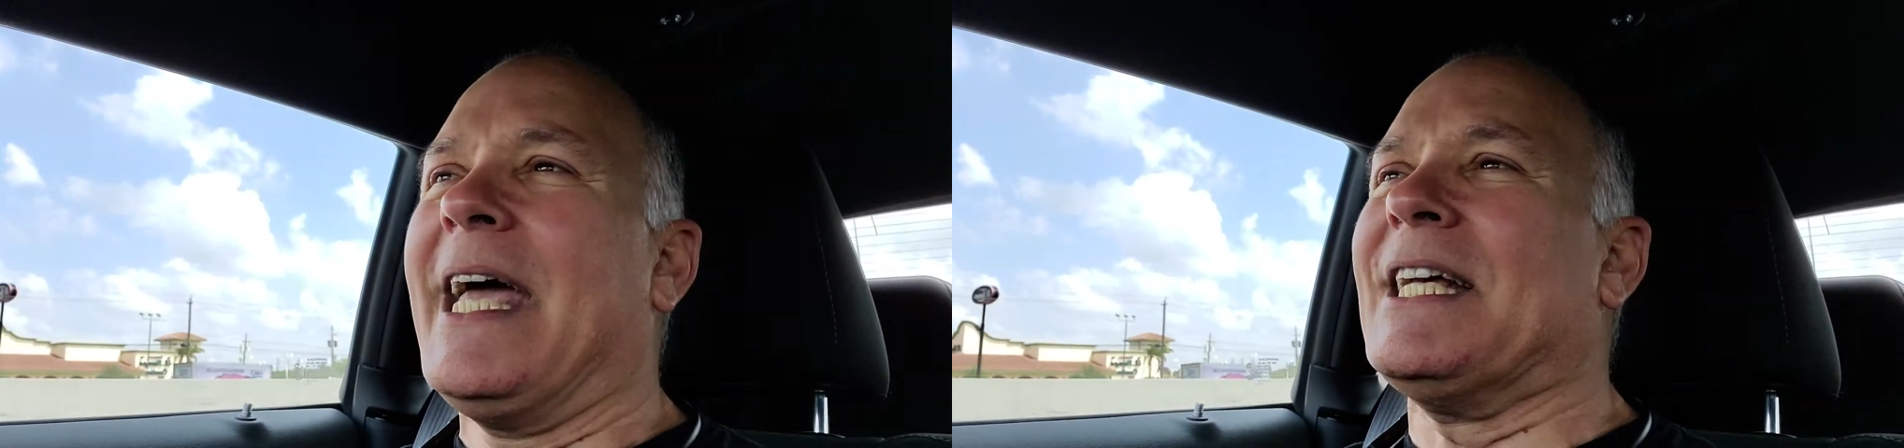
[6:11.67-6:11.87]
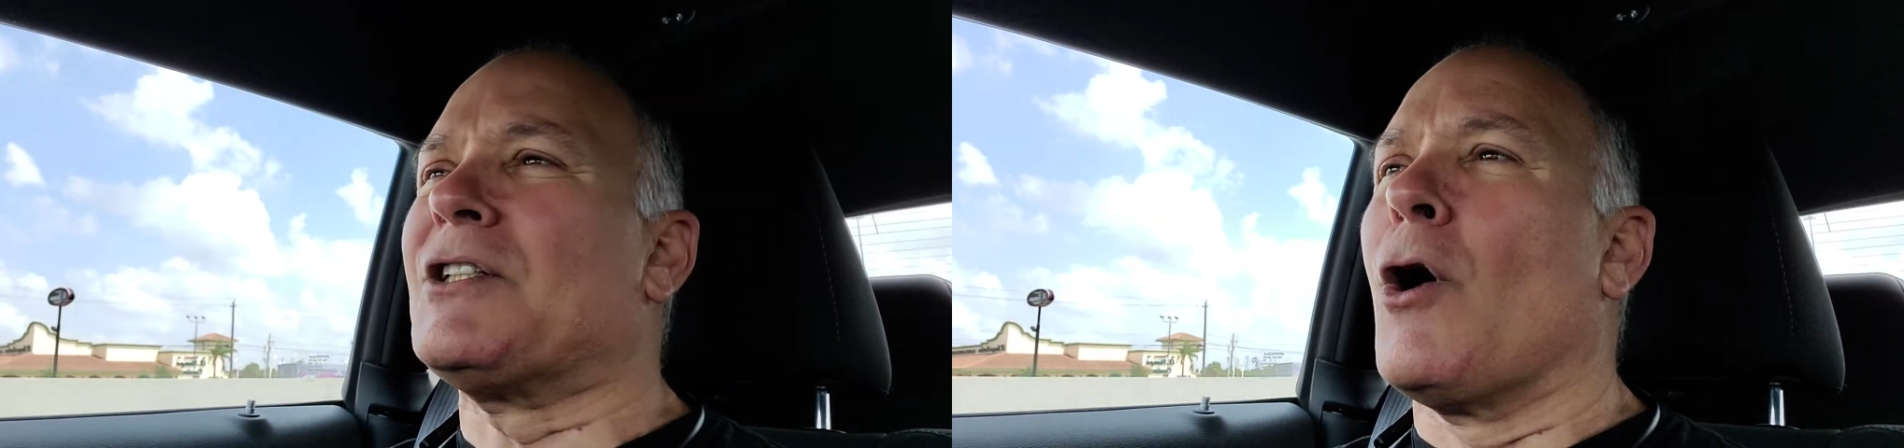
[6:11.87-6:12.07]

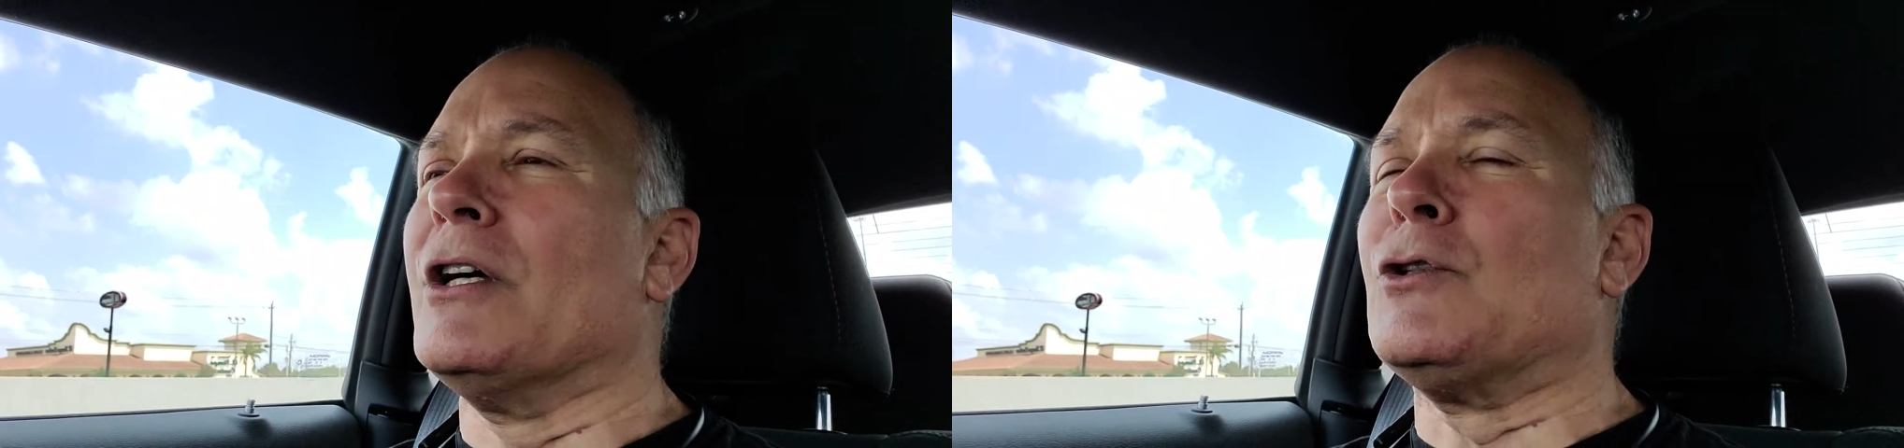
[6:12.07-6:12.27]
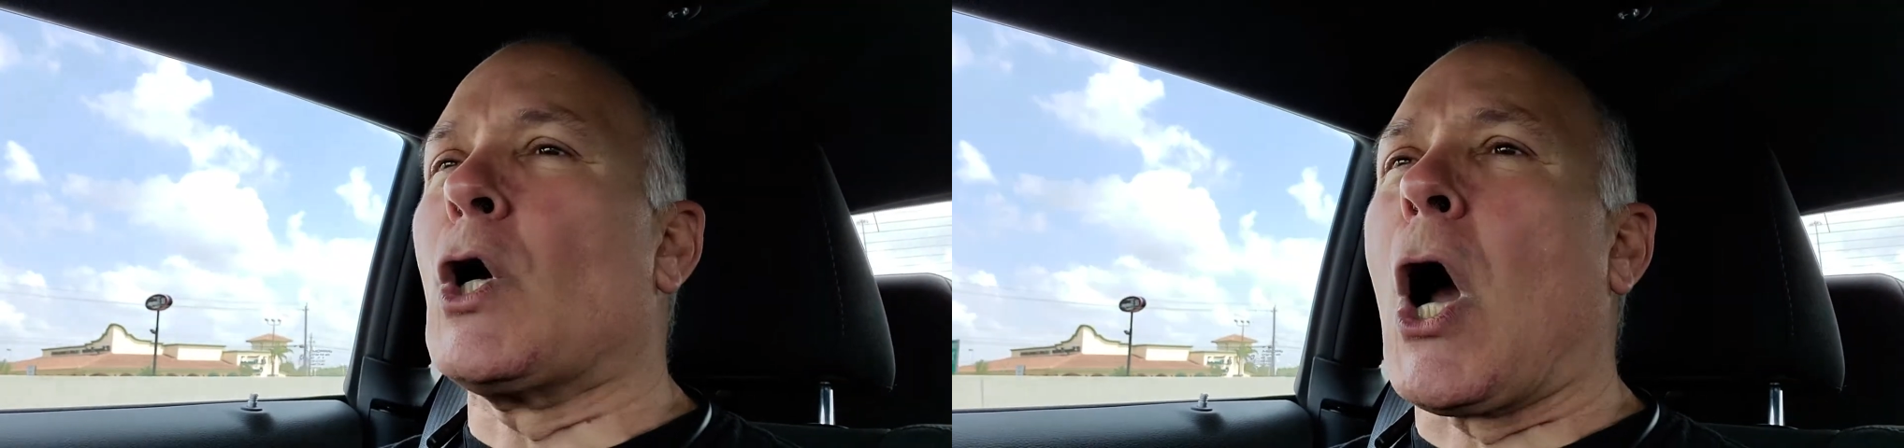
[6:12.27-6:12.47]
it's
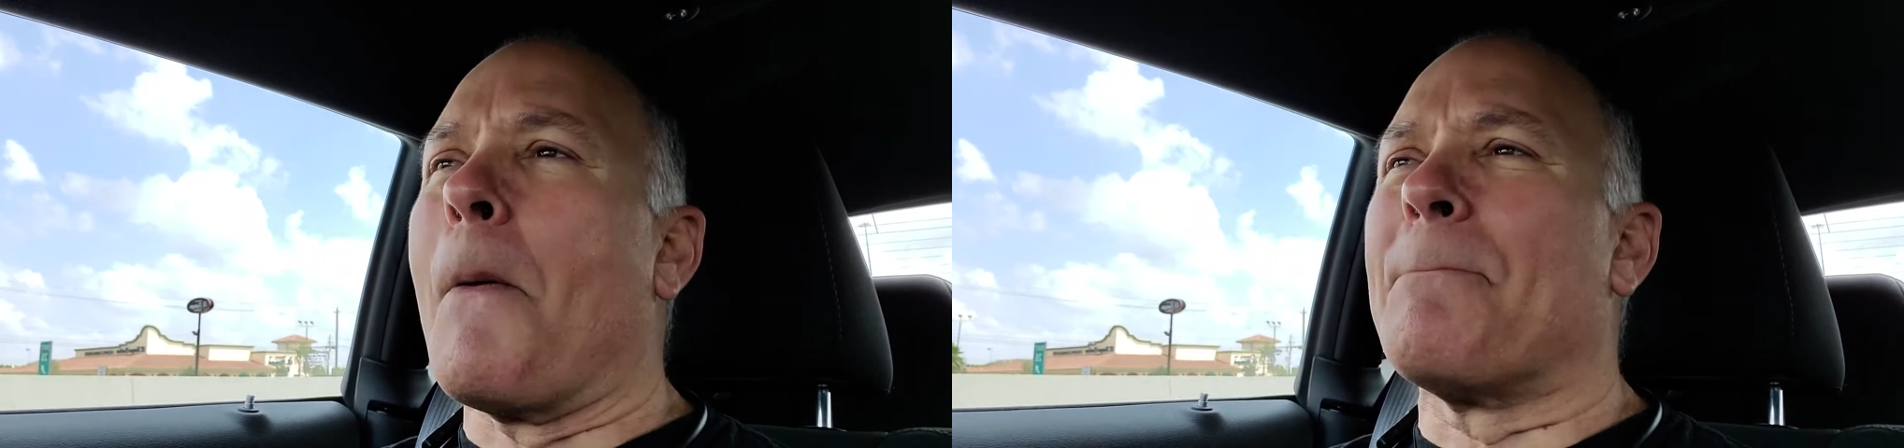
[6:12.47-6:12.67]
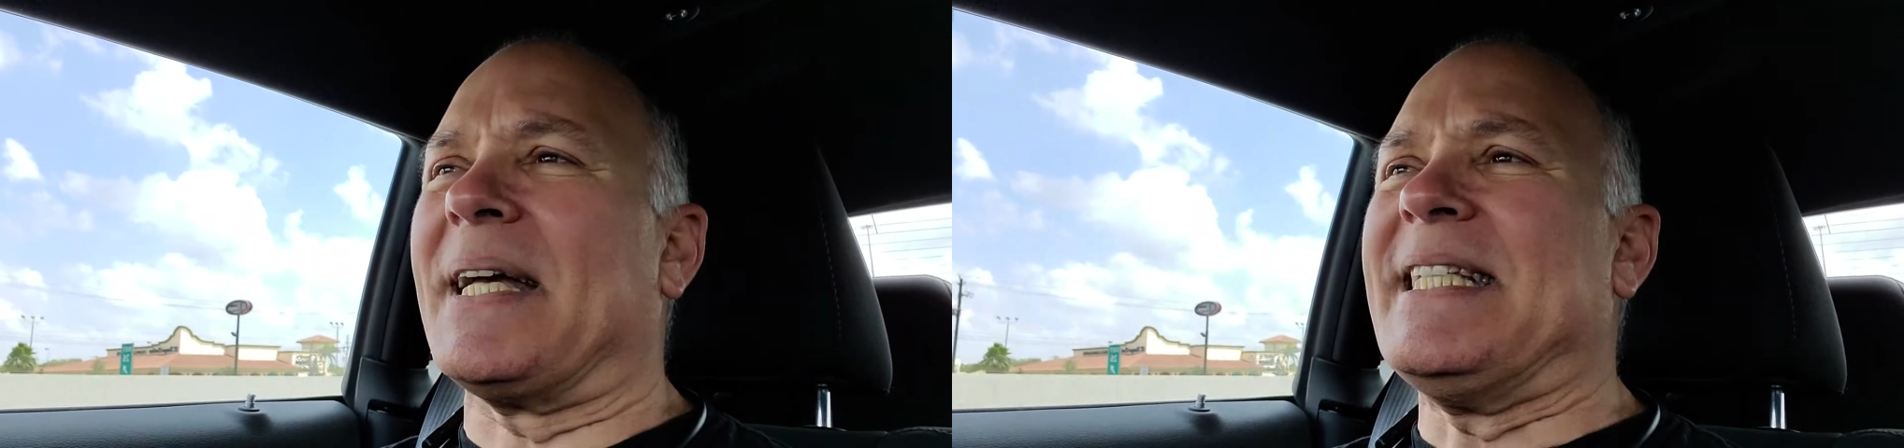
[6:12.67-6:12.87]
going to
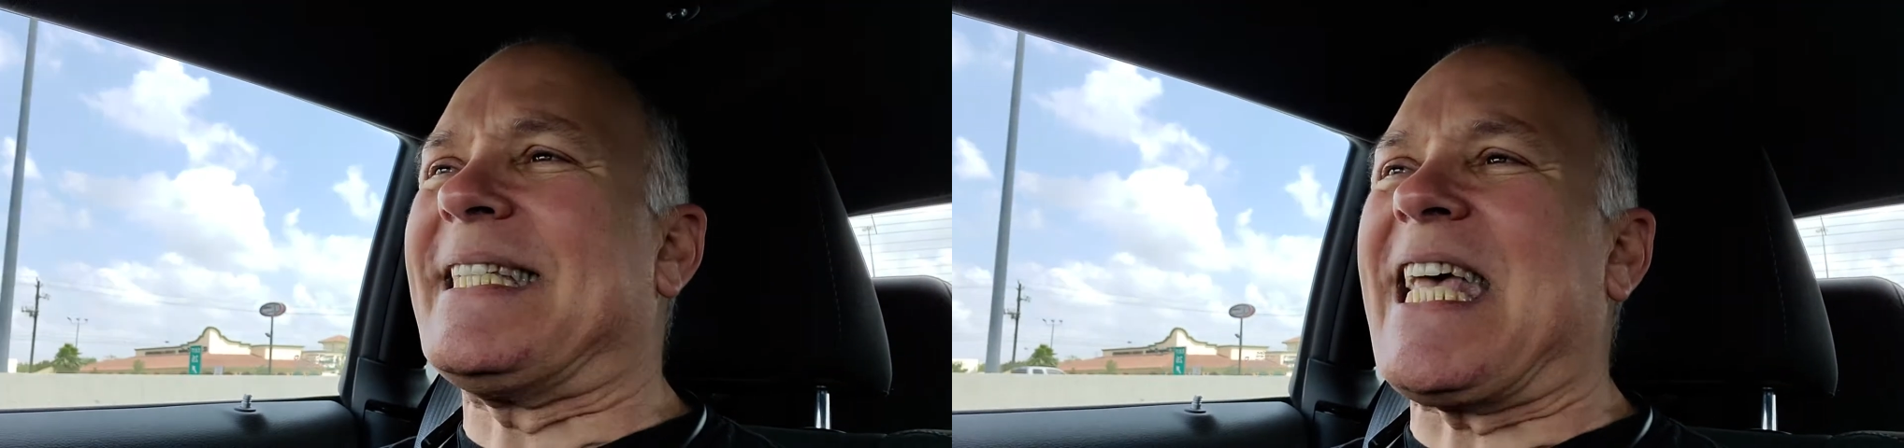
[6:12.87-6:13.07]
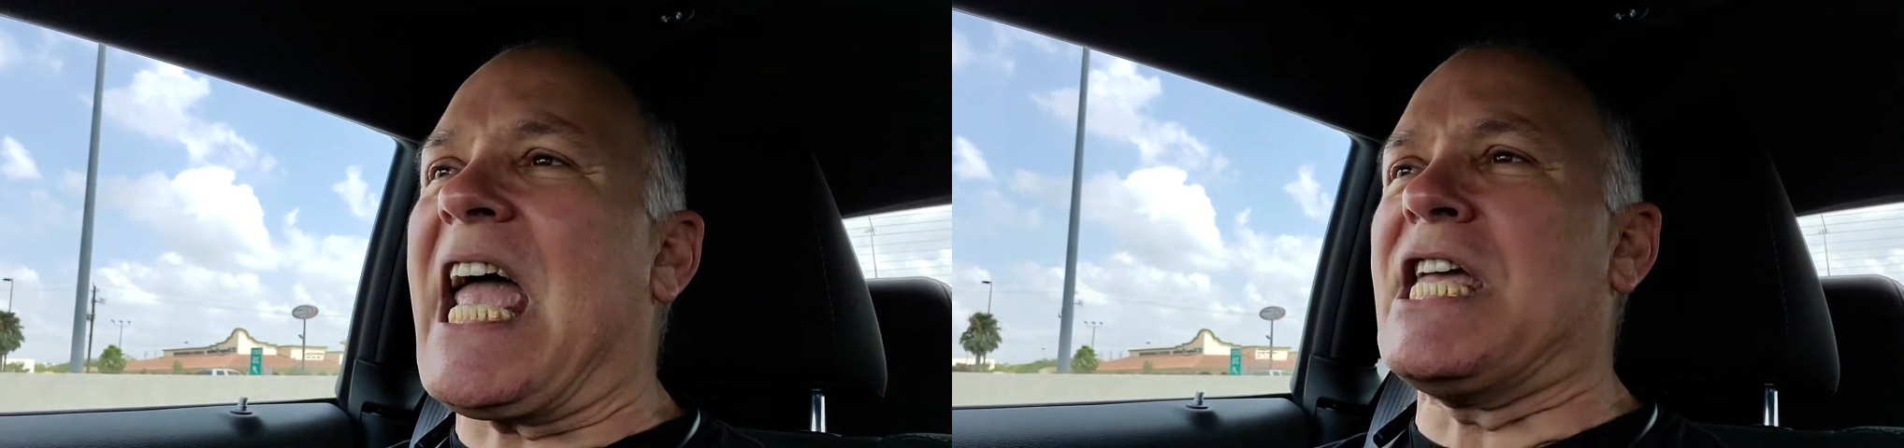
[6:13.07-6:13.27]

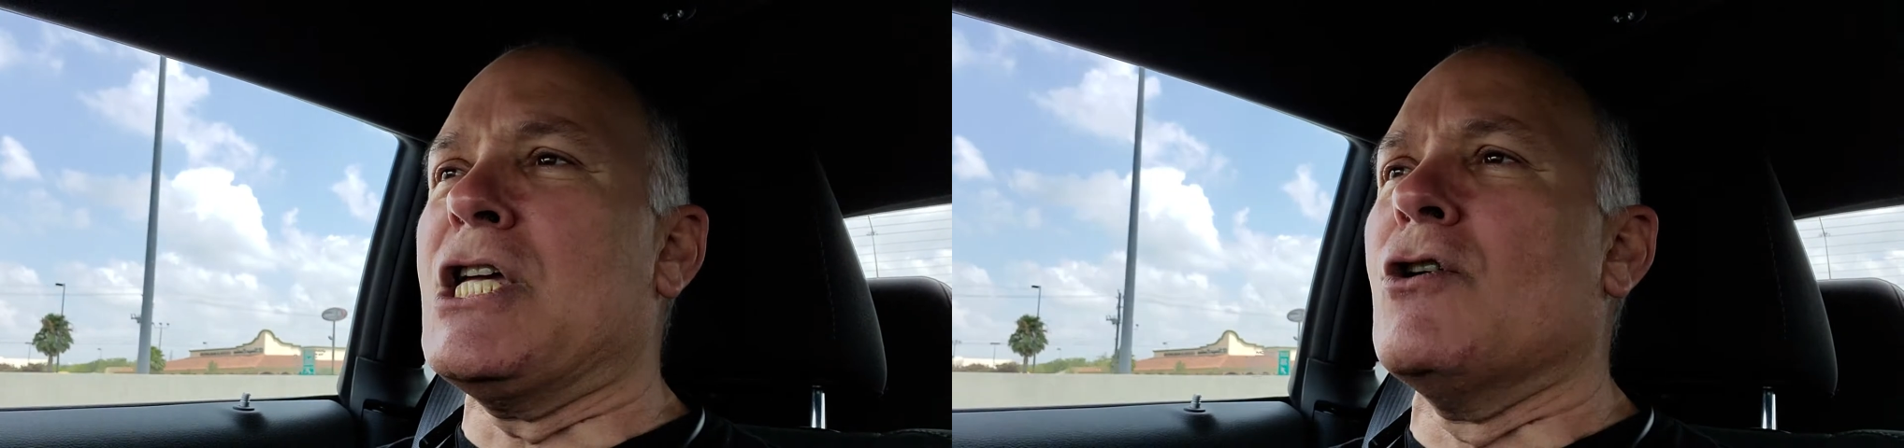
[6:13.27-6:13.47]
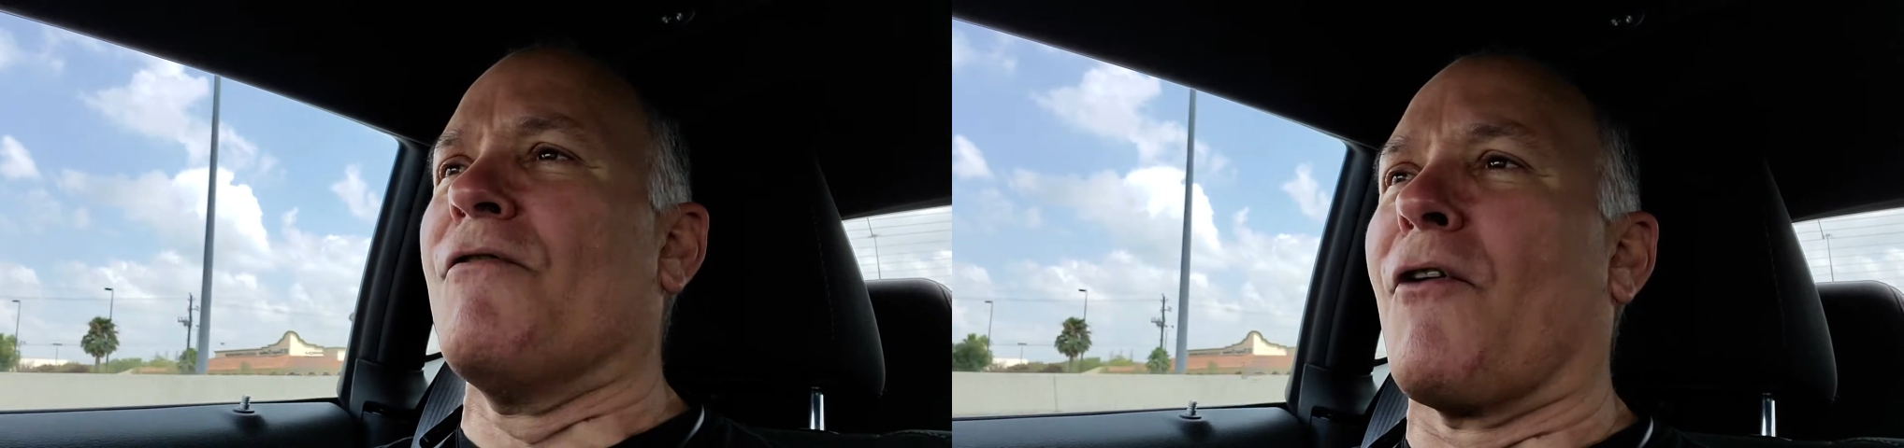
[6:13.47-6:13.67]
compensate
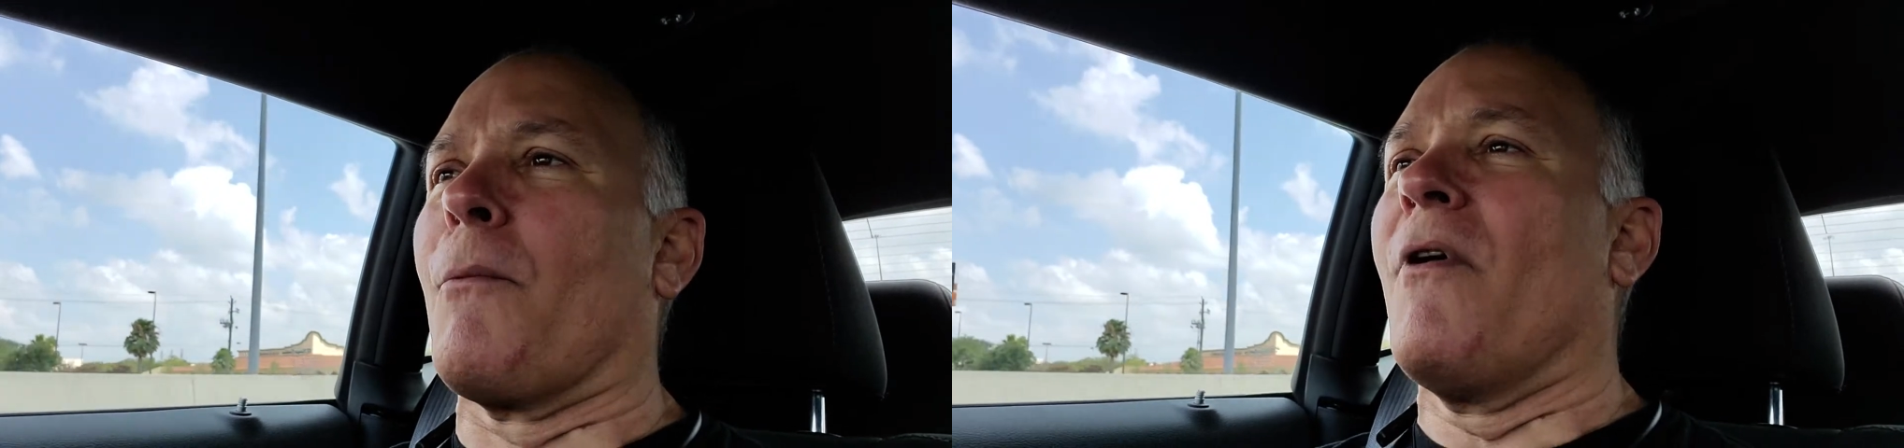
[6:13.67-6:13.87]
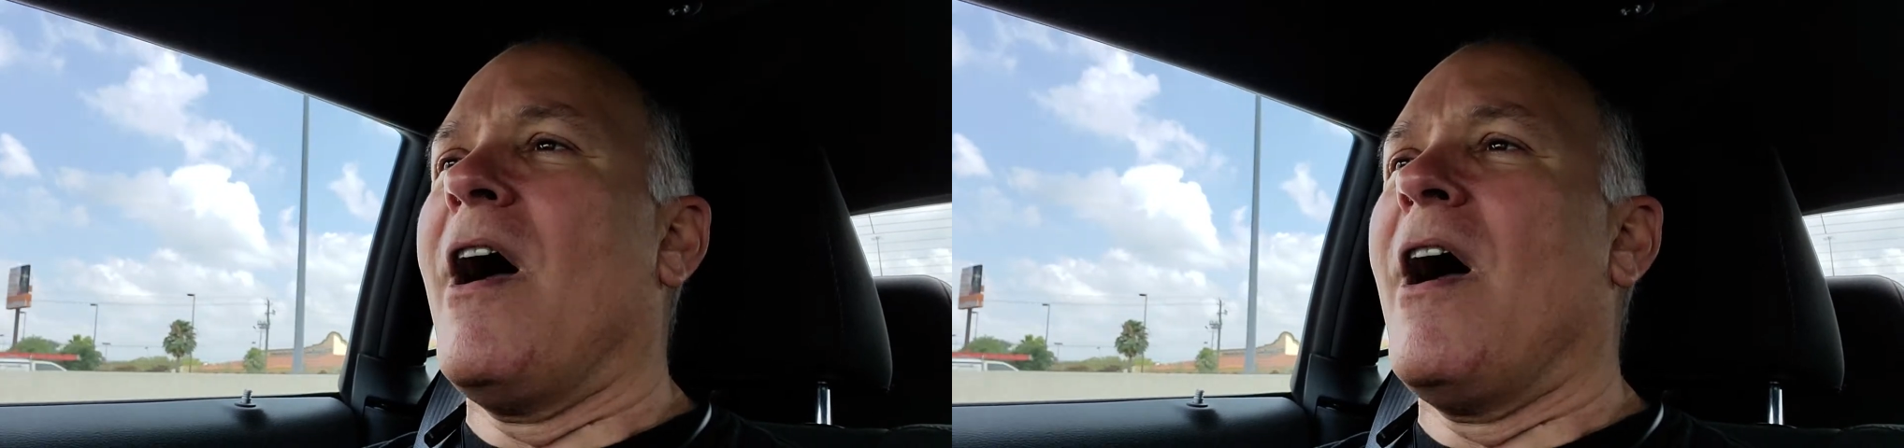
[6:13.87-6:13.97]
you for,